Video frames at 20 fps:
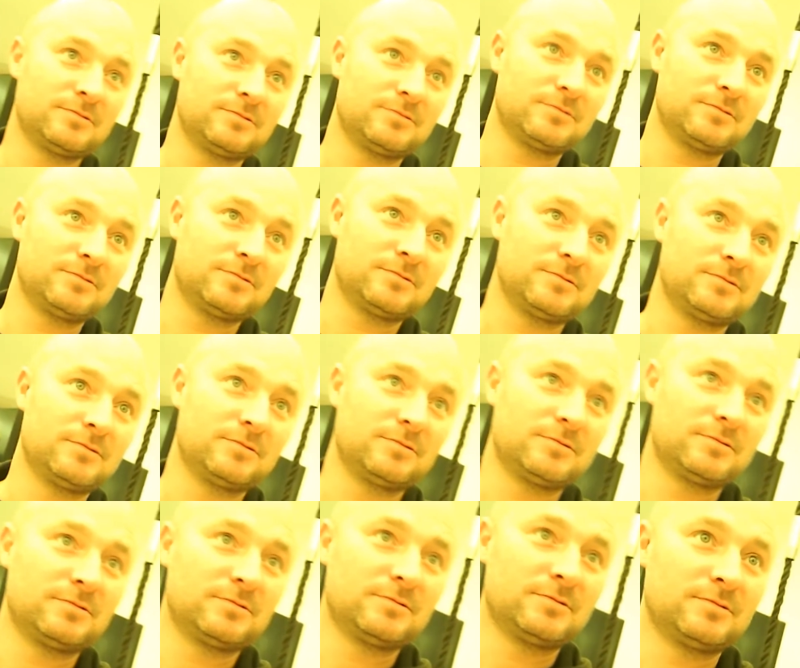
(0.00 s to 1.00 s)

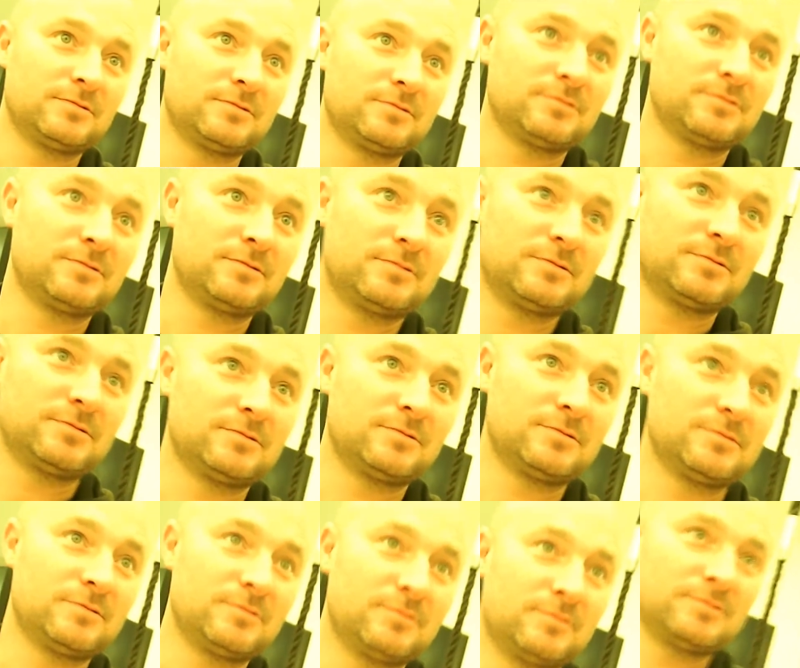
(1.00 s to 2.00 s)
confirms that what I'm hearing is
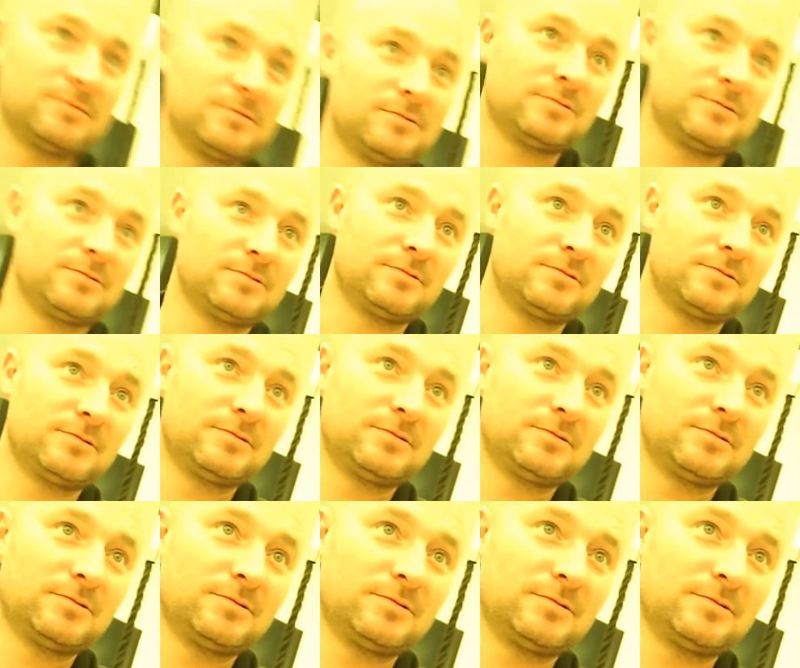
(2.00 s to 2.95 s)
construction, the money's His.